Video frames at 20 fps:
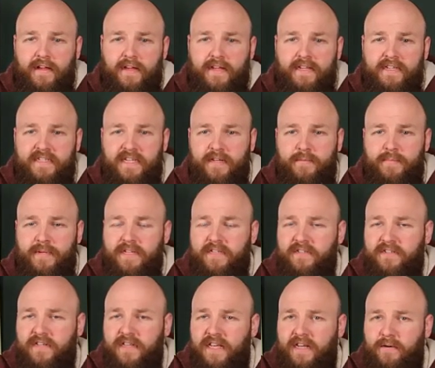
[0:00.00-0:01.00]
in Saint
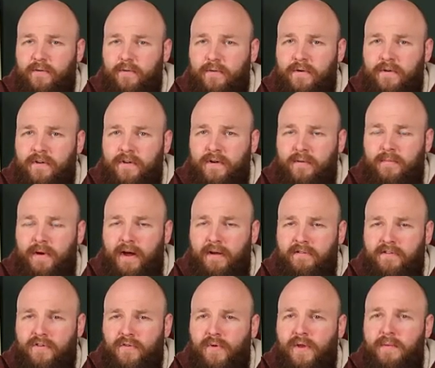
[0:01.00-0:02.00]
Pietersleeuw,
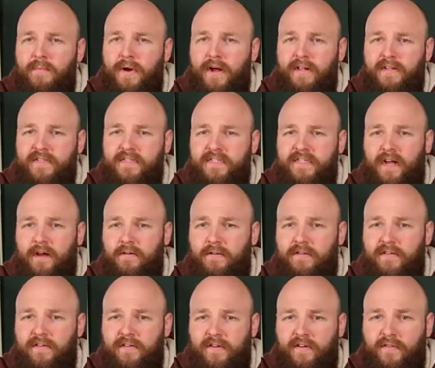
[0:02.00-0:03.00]
about three miles
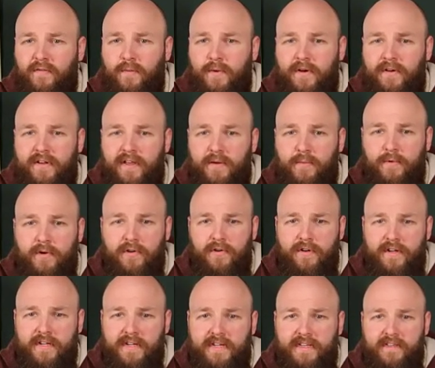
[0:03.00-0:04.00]
south of where they were
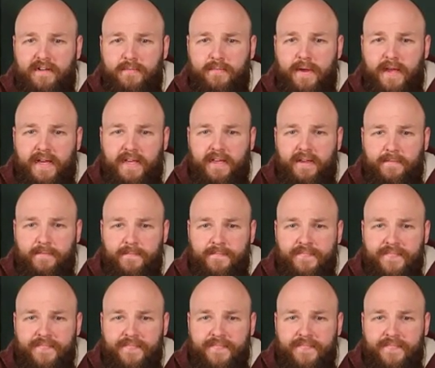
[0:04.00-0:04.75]
in Itterbeek.